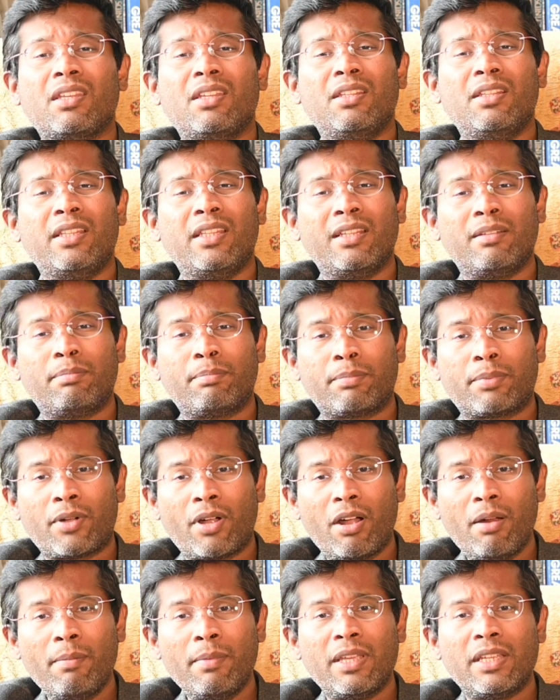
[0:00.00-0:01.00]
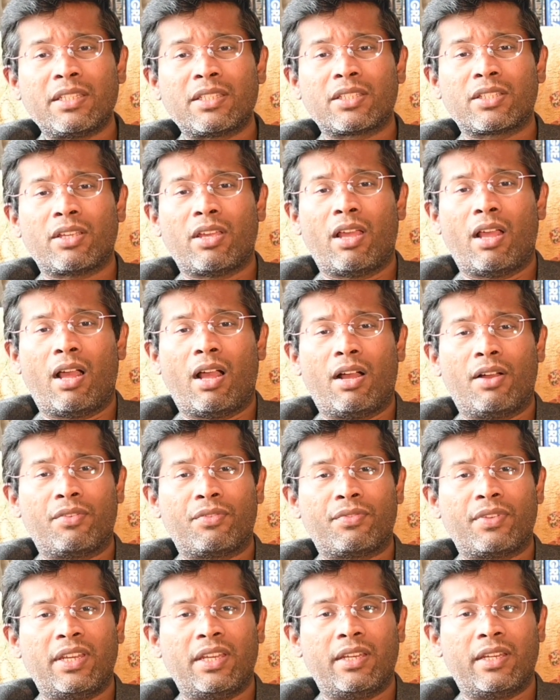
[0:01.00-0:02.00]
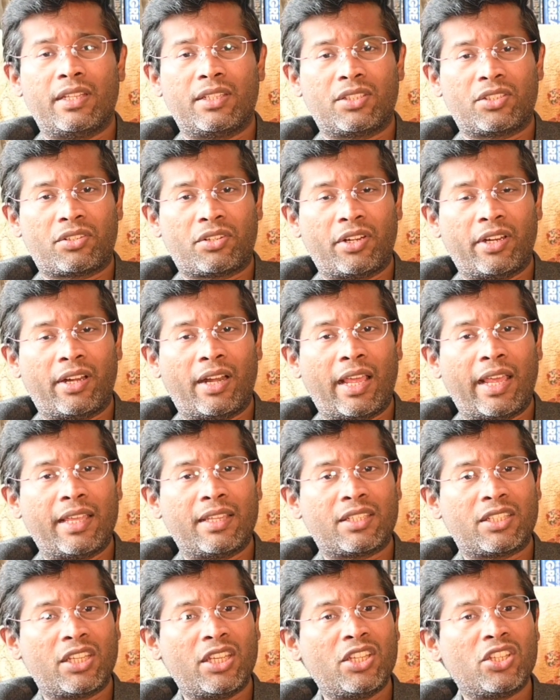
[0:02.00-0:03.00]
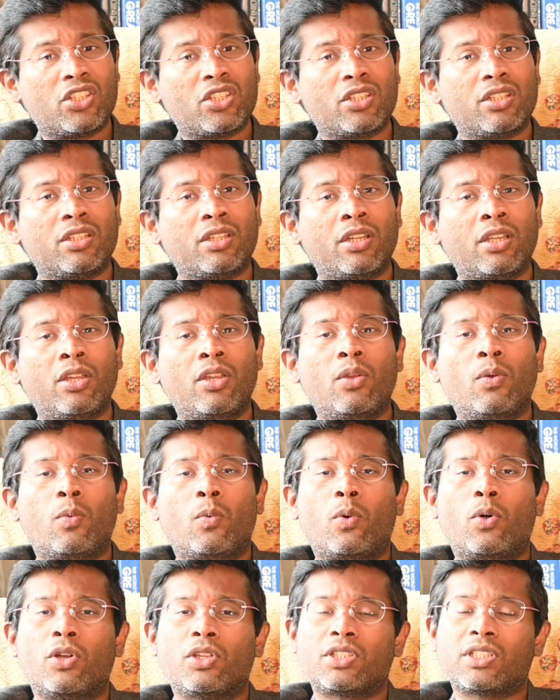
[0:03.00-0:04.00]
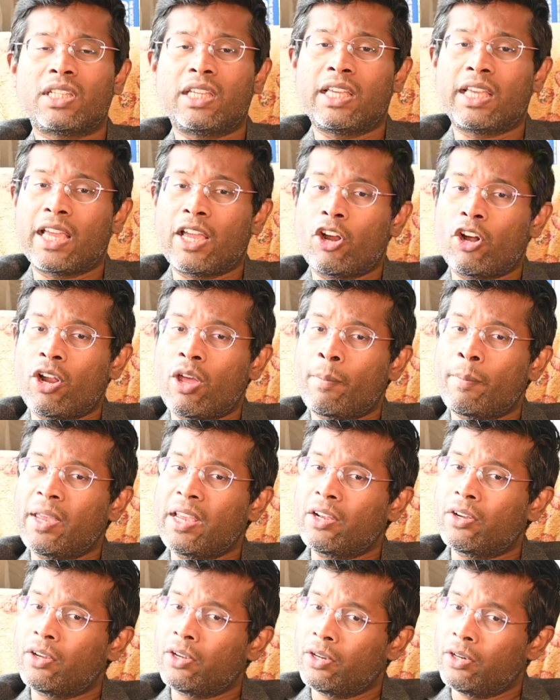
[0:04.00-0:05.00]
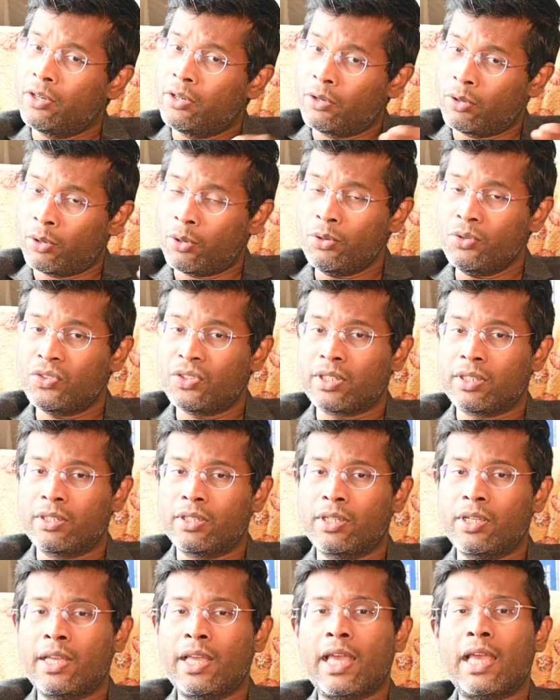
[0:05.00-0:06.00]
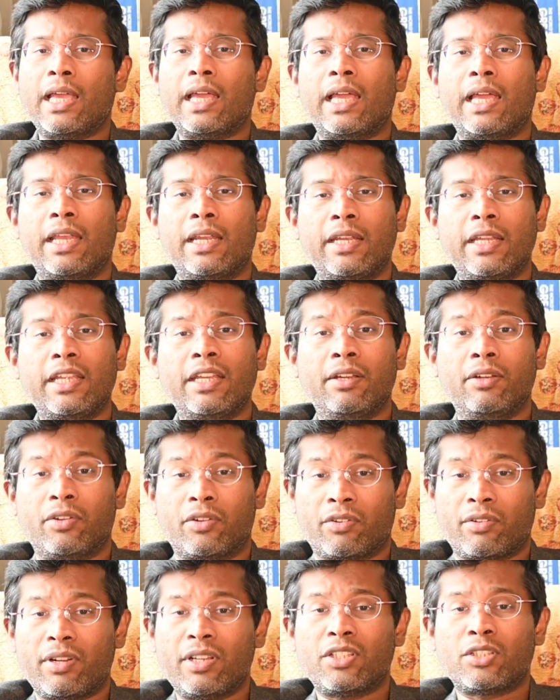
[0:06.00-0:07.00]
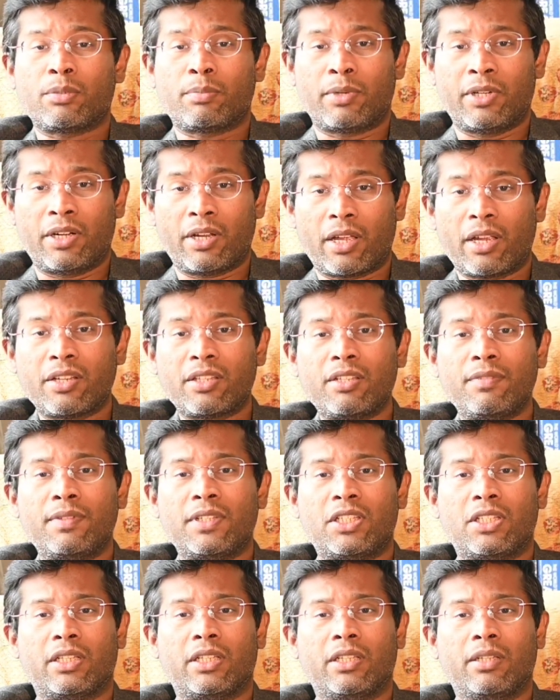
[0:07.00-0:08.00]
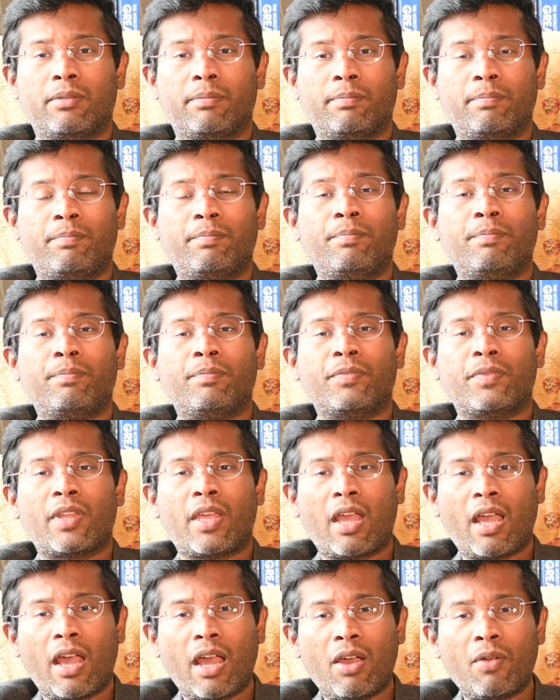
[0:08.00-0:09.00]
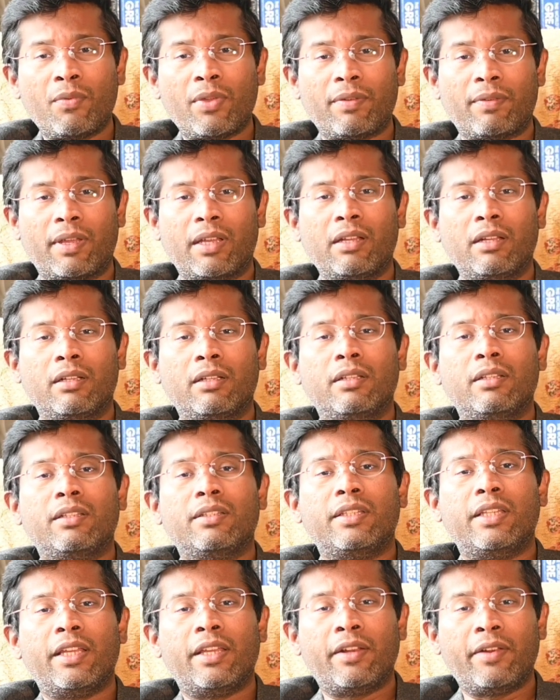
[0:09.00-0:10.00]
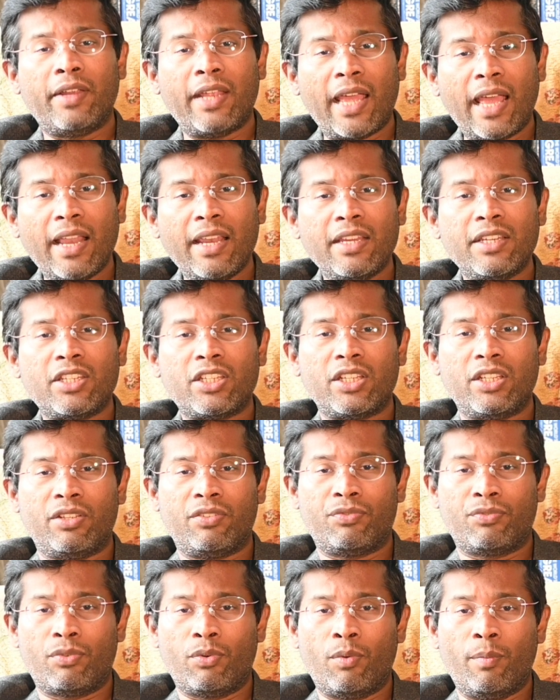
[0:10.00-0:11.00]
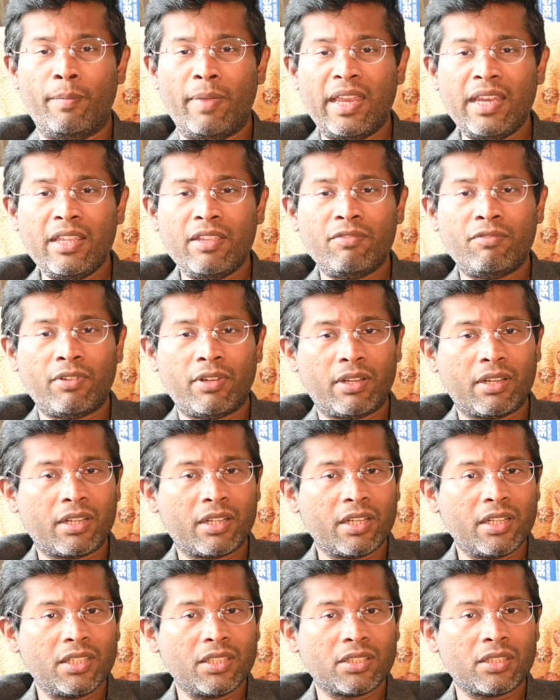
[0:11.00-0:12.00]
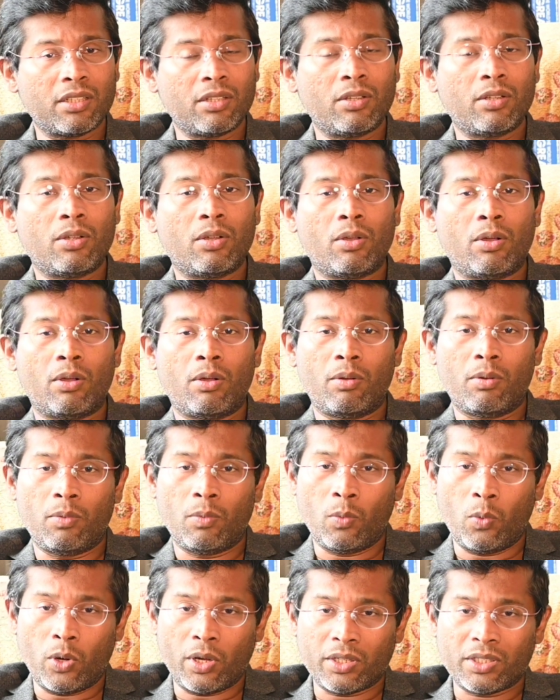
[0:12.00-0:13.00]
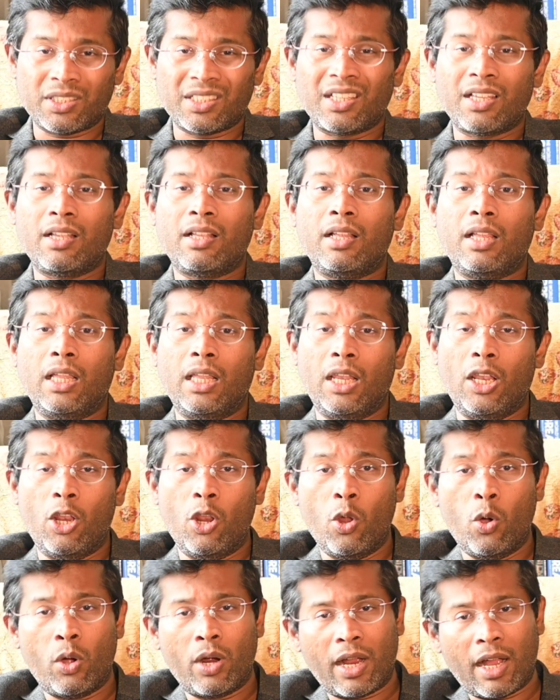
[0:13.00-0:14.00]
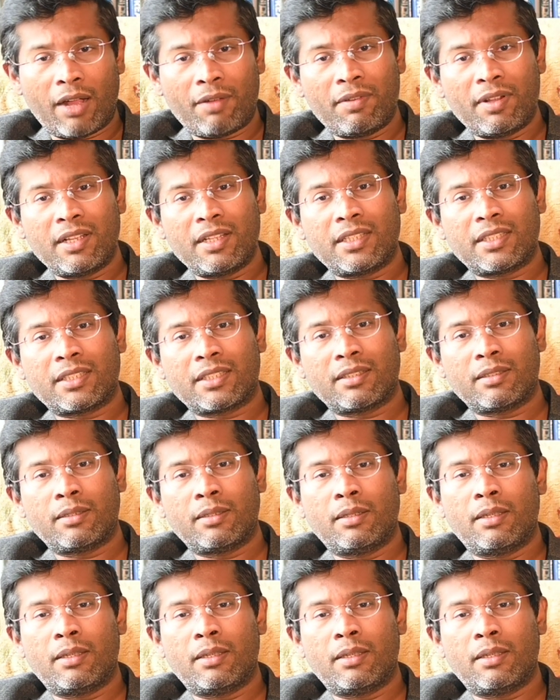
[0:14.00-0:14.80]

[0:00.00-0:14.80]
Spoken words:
The promise of industrialization was economic growth and increased productivity. However, the reality for many workers was long hours,